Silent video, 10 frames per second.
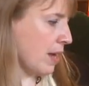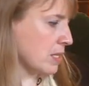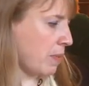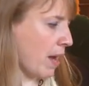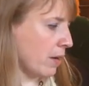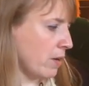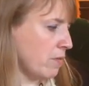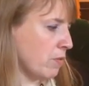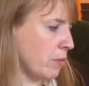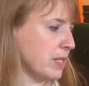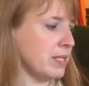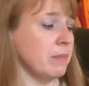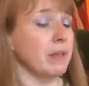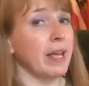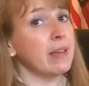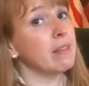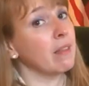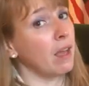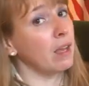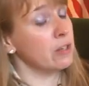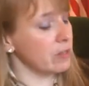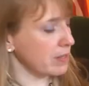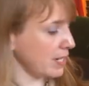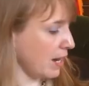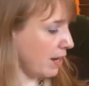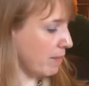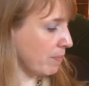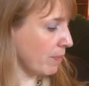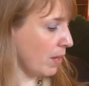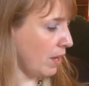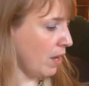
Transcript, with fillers: asked Packard for what seemed like the hundredth time.